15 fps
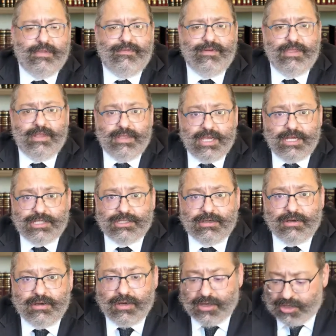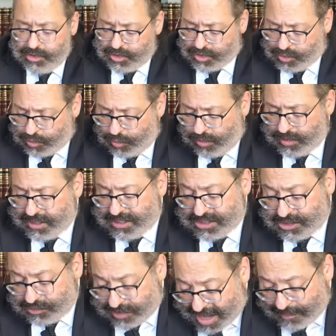for the teacher to call
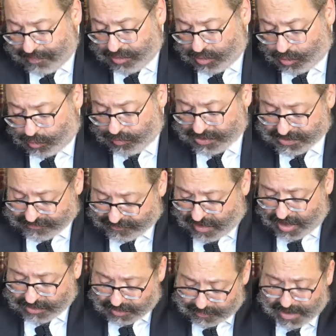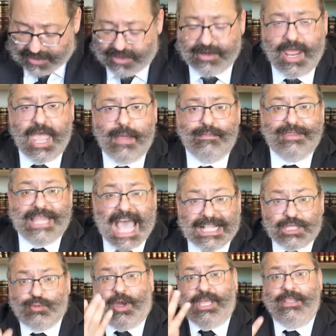his Rebbe or his father by the name.
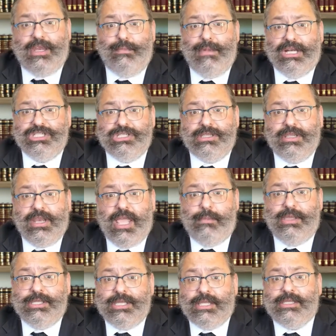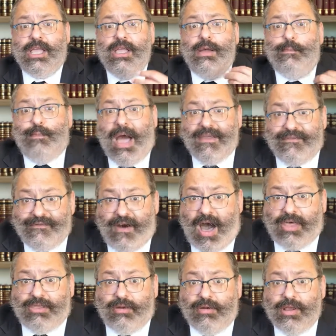That's why he didn't mention the name. He says, my
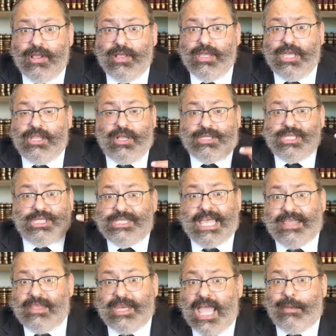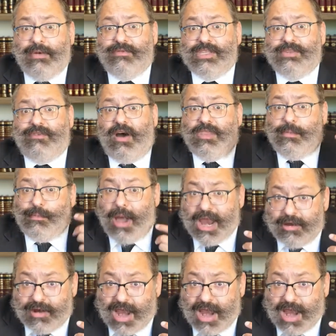father. He doesn't say the name of his father. My